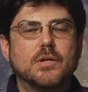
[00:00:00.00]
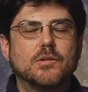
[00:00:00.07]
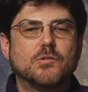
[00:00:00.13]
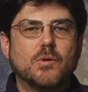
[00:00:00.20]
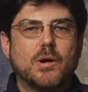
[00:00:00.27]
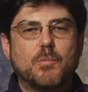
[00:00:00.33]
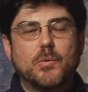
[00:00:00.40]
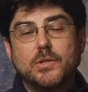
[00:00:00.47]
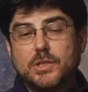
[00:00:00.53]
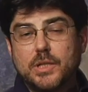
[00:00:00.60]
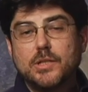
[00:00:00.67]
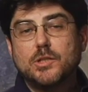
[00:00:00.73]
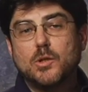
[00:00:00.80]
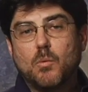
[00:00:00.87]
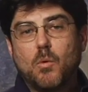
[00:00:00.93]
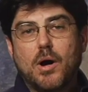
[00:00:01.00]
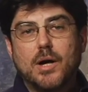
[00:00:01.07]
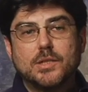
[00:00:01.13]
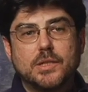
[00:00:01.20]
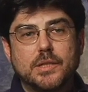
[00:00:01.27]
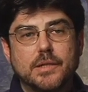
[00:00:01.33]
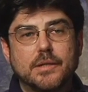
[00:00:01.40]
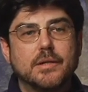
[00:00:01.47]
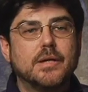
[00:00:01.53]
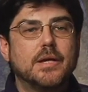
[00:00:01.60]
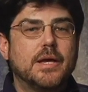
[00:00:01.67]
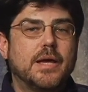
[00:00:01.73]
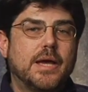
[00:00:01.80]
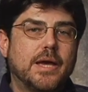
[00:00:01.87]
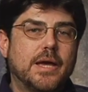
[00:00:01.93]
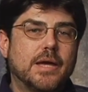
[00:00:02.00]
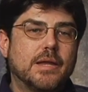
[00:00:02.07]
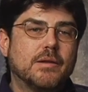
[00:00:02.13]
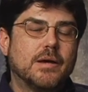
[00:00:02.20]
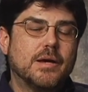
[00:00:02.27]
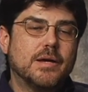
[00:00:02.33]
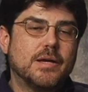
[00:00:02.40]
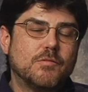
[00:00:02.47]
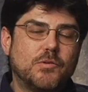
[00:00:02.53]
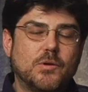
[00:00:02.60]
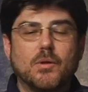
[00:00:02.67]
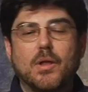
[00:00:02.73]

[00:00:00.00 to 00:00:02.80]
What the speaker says: so I appreciate you watching, and if you